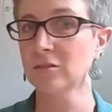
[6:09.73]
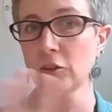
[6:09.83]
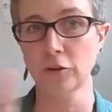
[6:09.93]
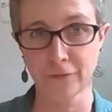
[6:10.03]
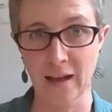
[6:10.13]

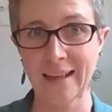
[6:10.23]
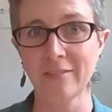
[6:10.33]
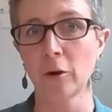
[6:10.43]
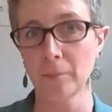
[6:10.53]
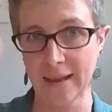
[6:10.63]
They're fine.
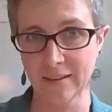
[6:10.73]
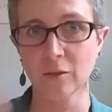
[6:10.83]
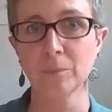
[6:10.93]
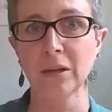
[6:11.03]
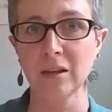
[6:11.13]
They're made
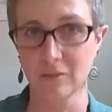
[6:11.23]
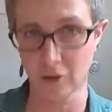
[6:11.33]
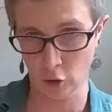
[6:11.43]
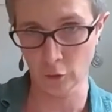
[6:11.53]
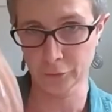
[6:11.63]
to
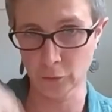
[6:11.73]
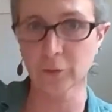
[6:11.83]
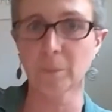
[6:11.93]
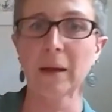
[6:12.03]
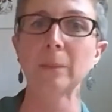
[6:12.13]
go through
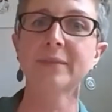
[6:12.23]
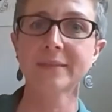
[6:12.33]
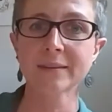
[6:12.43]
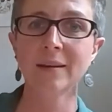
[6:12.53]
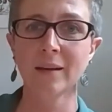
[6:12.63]
the
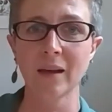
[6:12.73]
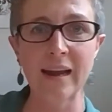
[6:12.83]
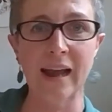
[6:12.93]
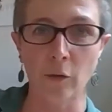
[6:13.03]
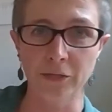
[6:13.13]
pipes
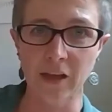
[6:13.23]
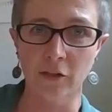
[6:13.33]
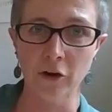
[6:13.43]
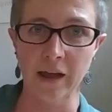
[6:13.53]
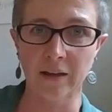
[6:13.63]
and out the
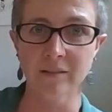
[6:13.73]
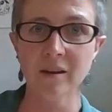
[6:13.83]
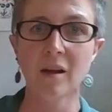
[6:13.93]
other end.